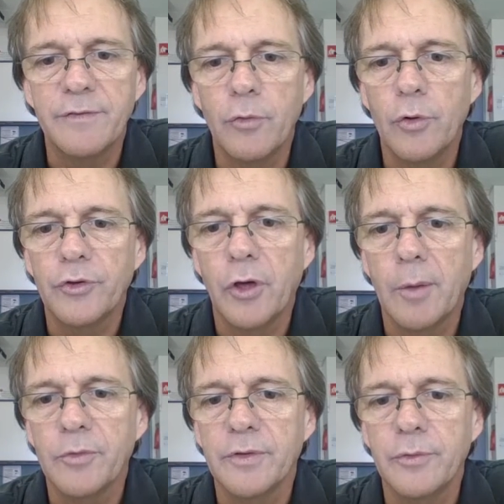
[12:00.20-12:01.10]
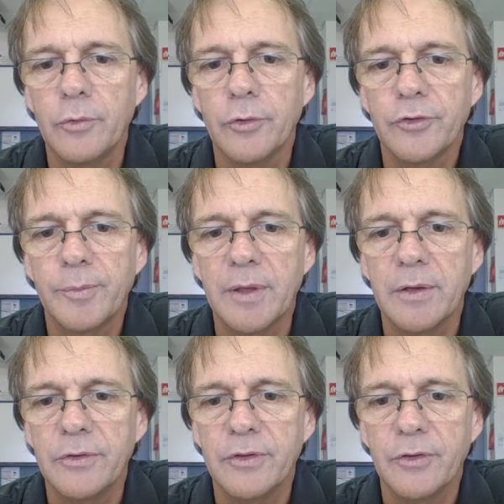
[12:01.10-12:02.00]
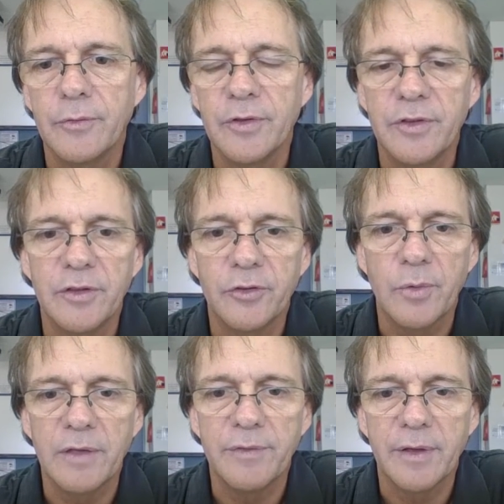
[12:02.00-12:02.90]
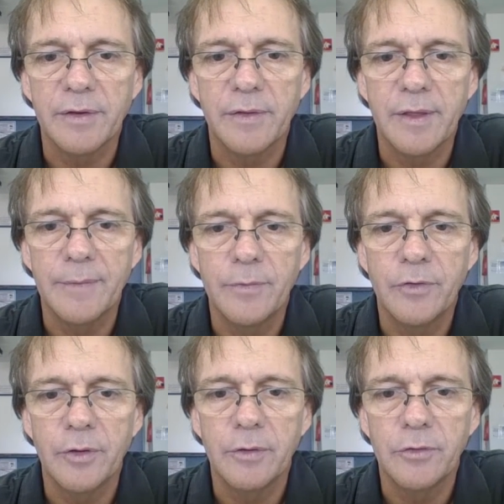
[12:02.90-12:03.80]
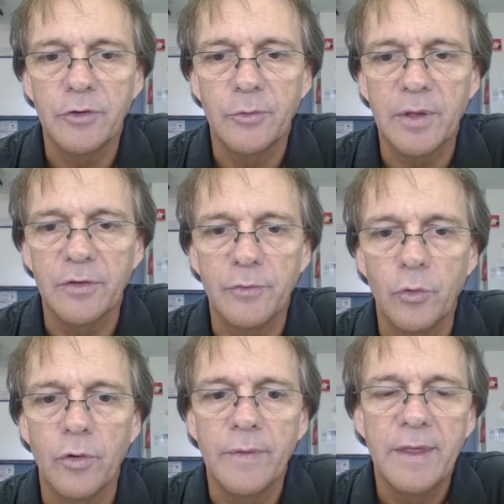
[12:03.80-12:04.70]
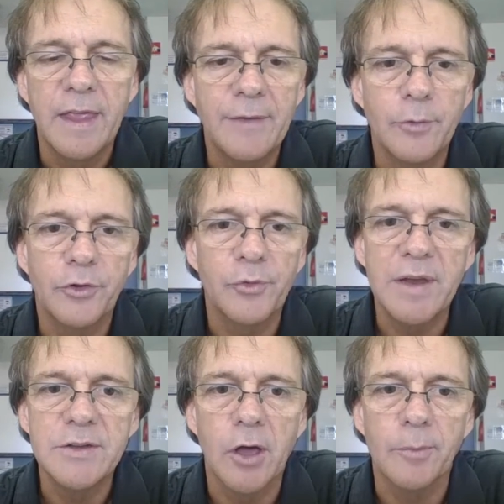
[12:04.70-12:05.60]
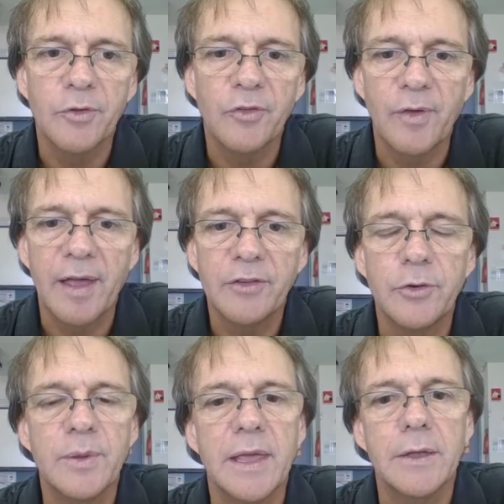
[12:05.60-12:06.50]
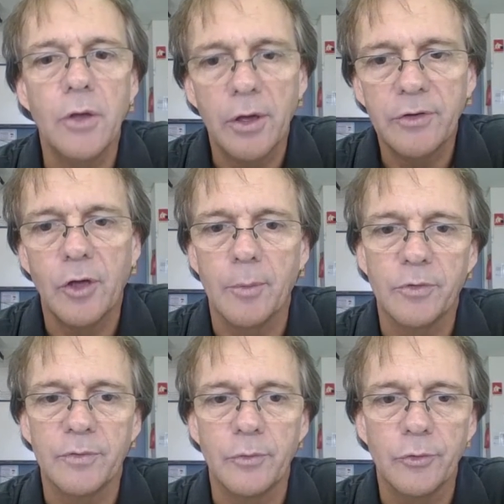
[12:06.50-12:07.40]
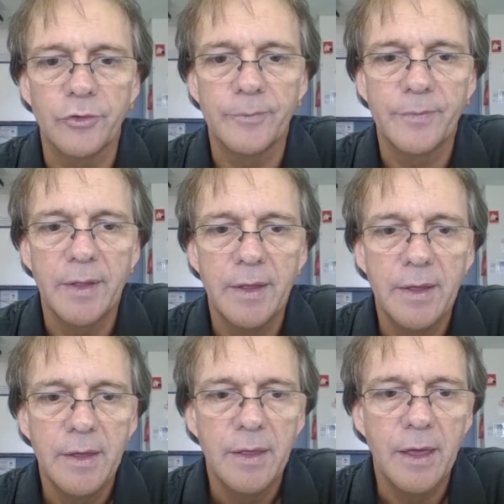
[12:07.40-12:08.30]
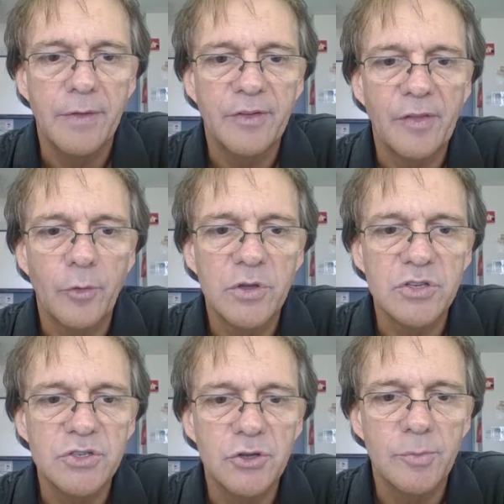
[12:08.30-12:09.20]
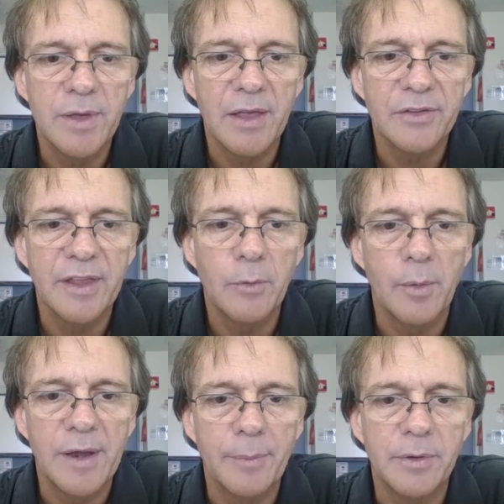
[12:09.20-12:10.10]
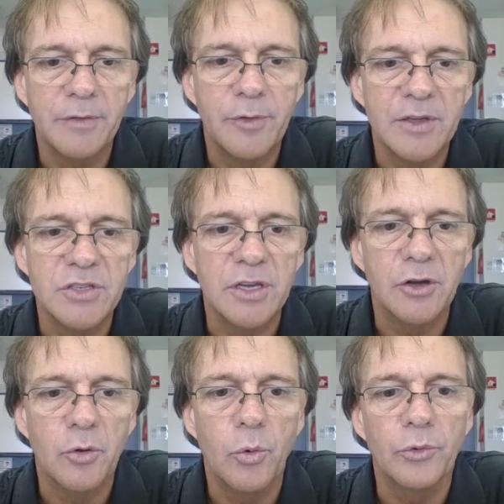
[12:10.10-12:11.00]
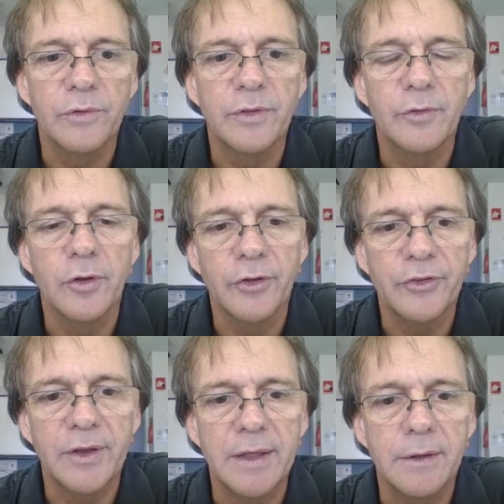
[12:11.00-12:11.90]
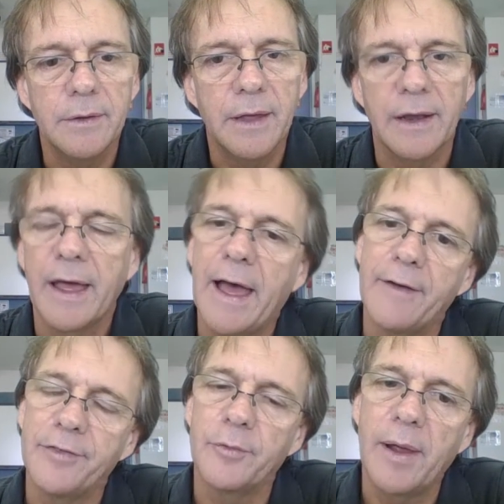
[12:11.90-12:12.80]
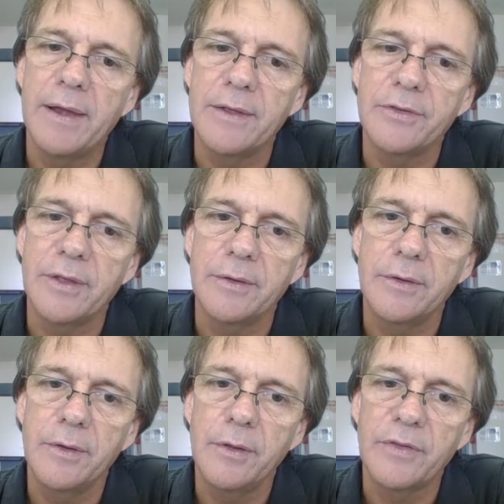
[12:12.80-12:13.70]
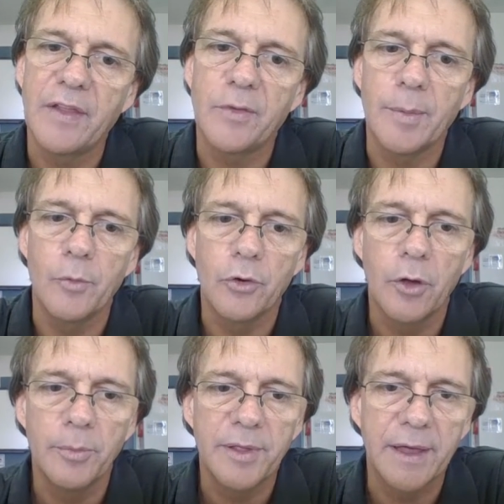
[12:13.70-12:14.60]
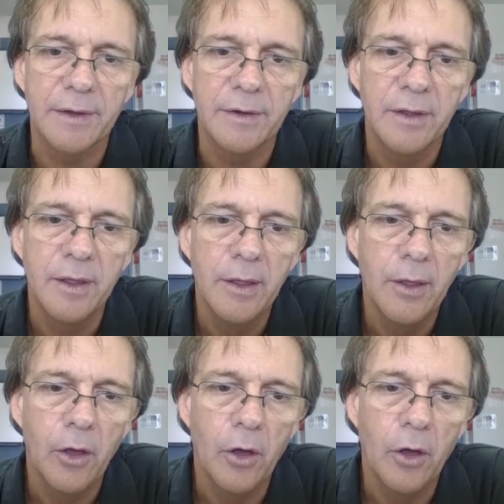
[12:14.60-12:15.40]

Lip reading: give you 4 times the force, because it's obviously a square factor there. So 2 squared is 4. If it was 3 times as fast, you would get 9 times the force. There's other questions you could be asked there. What would happen if you actually did a quarter of the velocity and a half the radius then? So that's a bit more complicated.